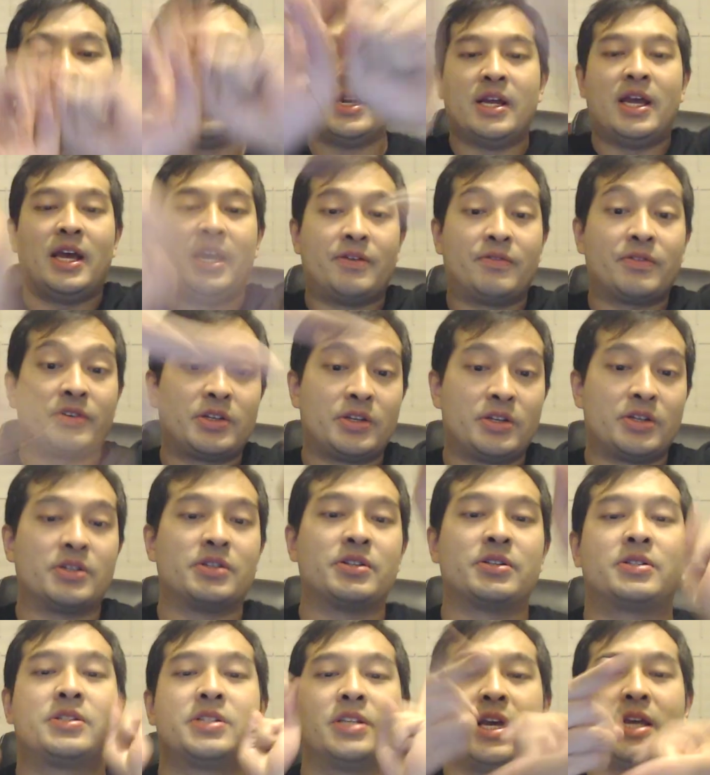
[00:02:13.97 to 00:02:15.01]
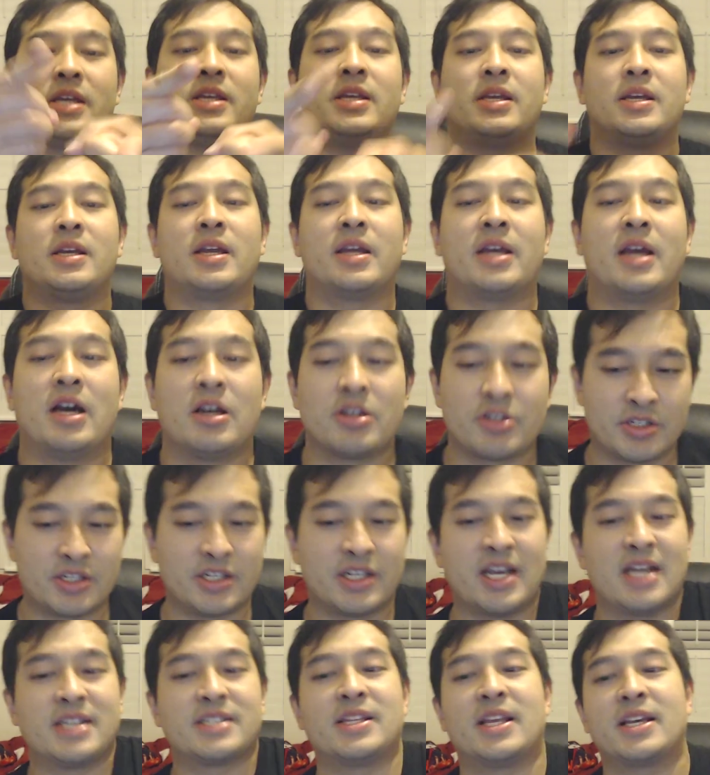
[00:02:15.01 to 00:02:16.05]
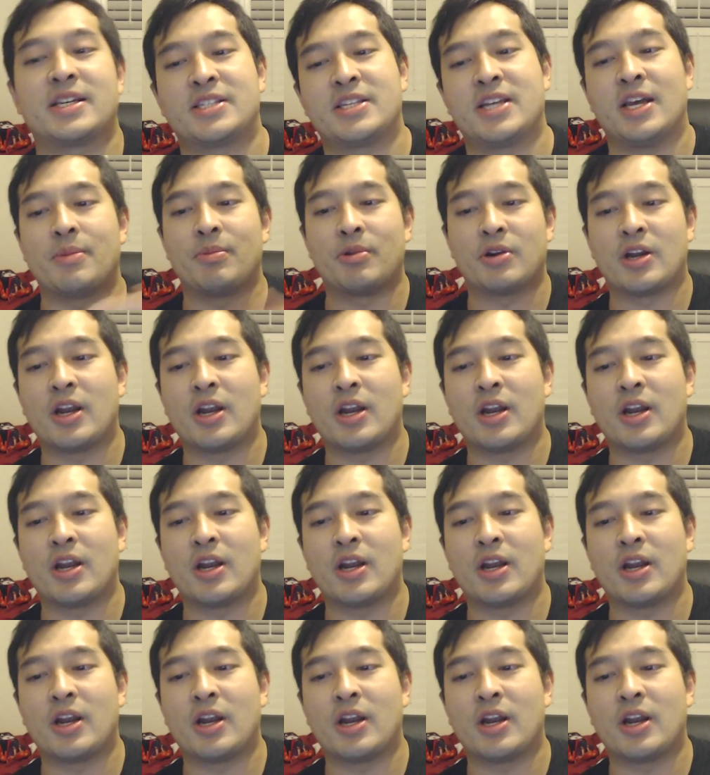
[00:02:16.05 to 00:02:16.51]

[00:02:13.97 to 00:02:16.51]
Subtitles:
have a good day, I'll see you guys next time.